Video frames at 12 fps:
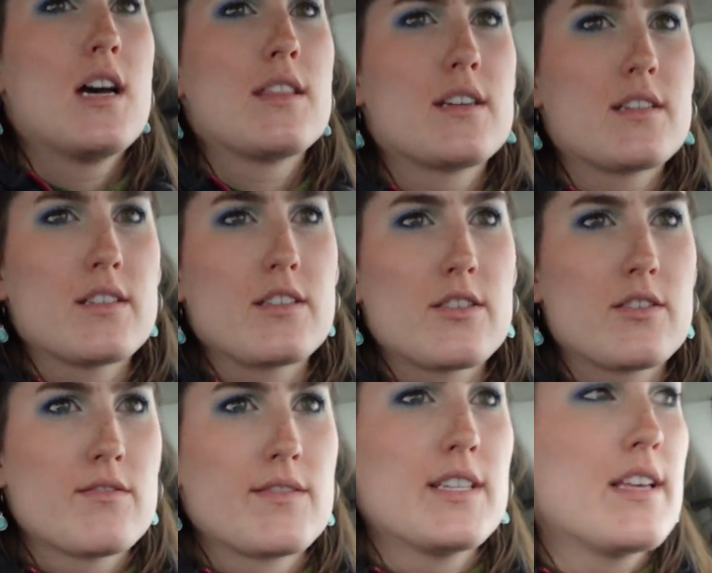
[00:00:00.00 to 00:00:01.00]
There's
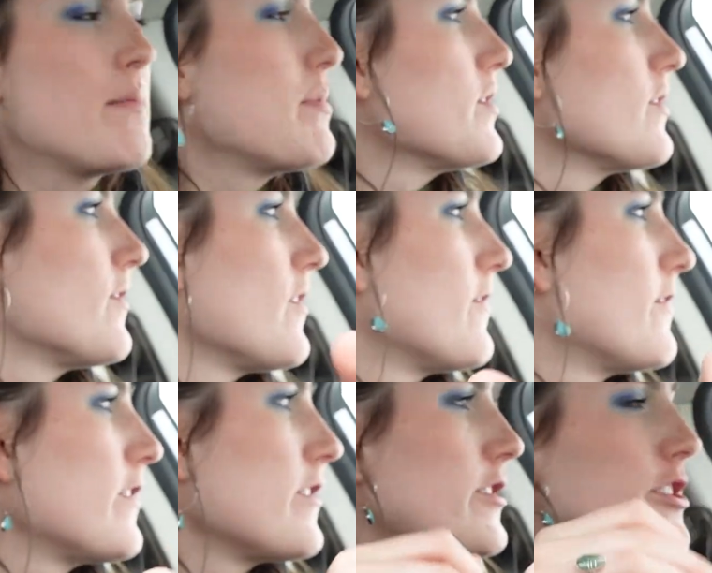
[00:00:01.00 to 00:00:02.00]
really beautiful
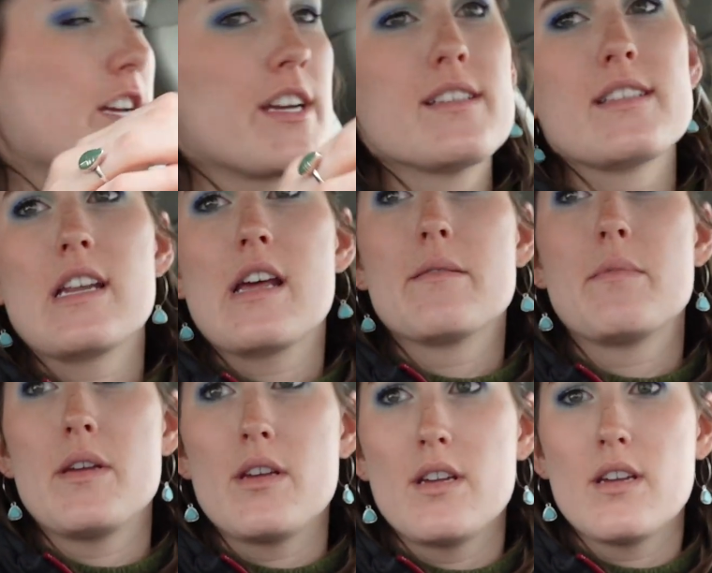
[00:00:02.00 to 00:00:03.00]
furnishings, and I'd
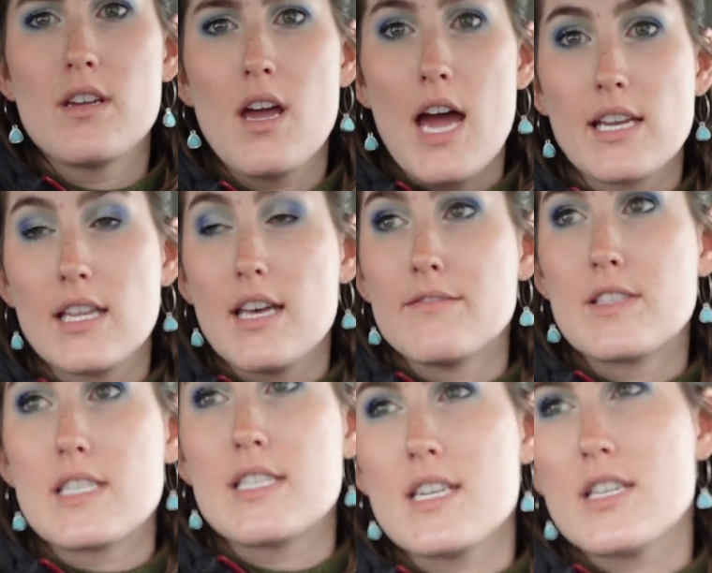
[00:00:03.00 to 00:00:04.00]
be, I'd love
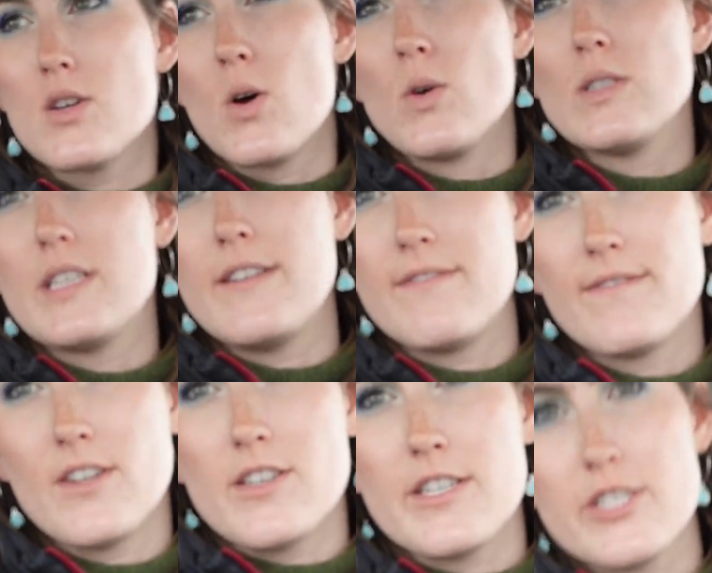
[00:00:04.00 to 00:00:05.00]
to see it totally
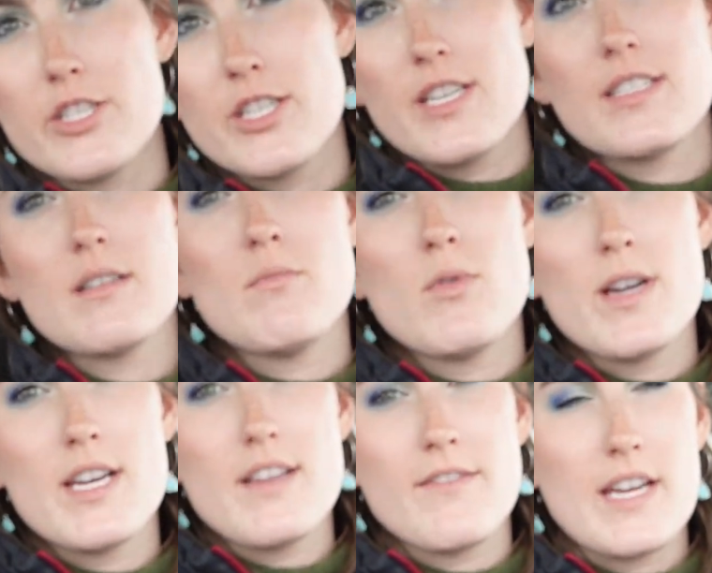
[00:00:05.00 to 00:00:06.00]
furnished at some
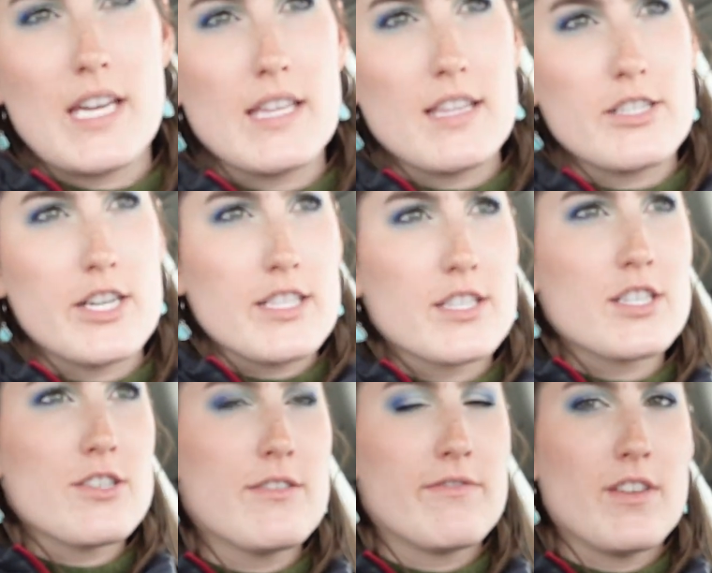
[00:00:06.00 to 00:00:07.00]
point if I get the chance
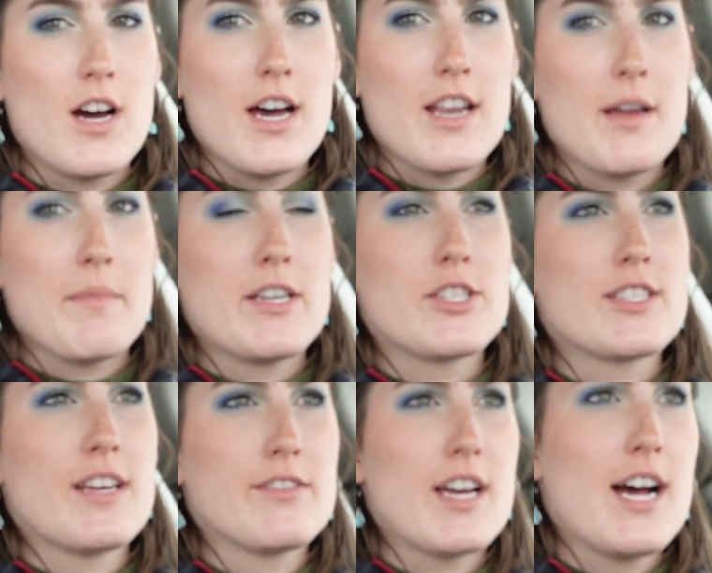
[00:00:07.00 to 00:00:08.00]
to. If not, I might
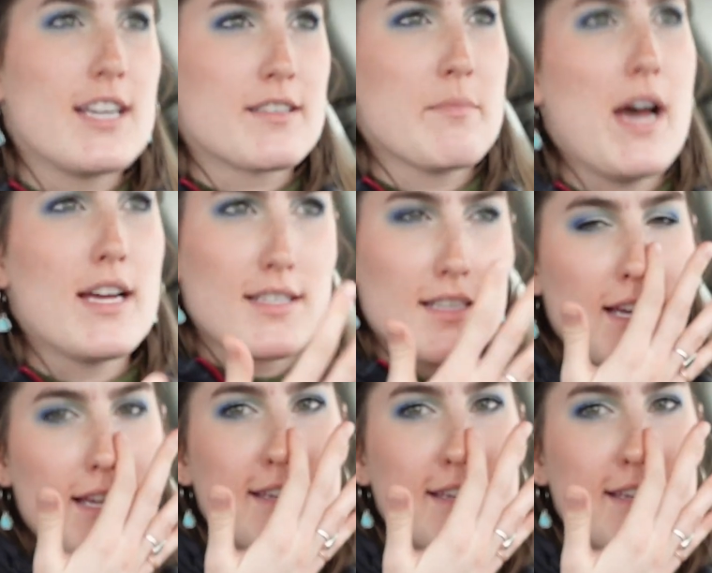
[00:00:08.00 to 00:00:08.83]
just have to ask Matt to like